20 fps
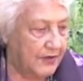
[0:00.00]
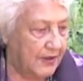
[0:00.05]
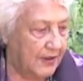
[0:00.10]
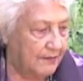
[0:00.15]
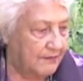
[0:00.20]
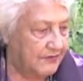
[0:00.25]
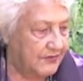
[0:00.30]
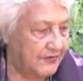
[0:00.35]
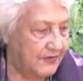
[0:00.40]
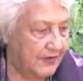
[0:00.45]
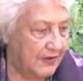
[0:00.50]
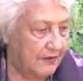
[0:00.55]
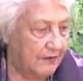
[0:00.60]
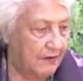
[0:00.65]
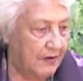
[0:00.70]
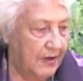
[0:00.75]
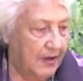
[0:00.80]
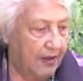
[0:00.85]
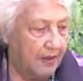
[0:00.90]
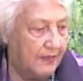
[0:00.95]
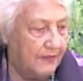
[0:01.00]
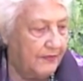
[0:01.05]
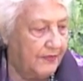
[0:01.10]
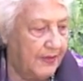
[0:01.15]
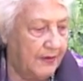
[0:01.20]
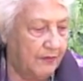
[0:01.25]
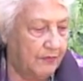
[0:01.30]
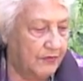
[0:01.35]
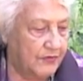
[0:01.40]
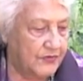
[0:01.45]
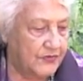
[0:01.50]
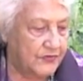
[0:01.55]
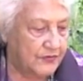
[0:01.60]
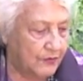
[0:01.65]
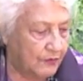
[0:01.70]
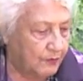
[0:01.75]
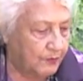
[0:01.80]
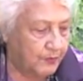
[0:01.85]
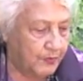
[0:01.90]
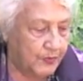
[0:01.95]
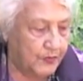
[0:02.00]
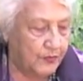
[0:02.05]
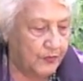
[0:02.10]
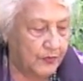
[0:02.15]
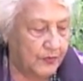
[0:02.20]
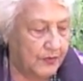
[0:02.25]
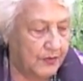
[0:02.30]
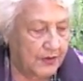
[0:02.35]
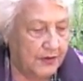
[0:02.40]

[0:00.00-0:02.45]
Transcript: times there, they were so poor,